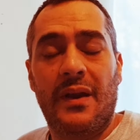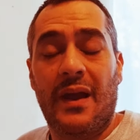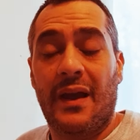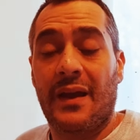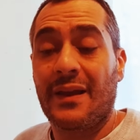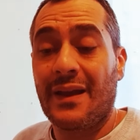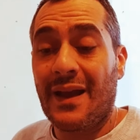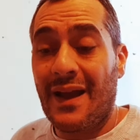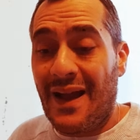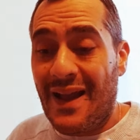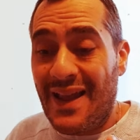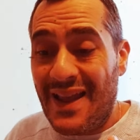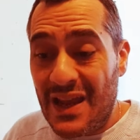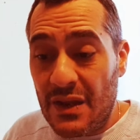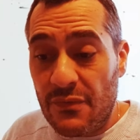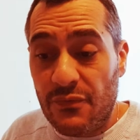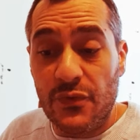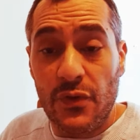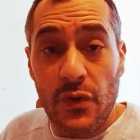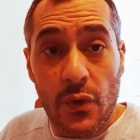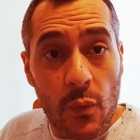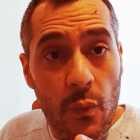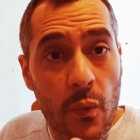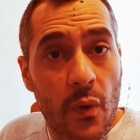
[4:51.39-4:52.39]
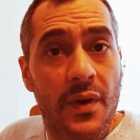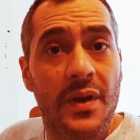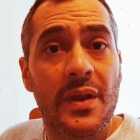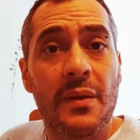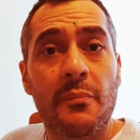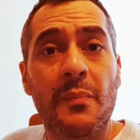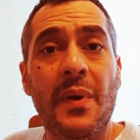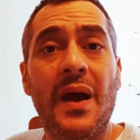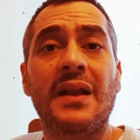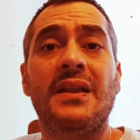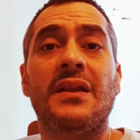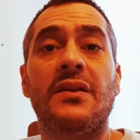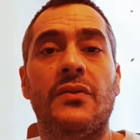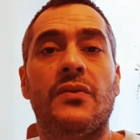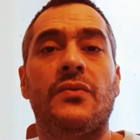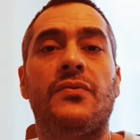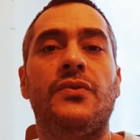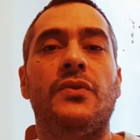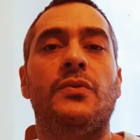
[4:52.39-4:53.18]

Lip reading: Like, if you want it bad enough,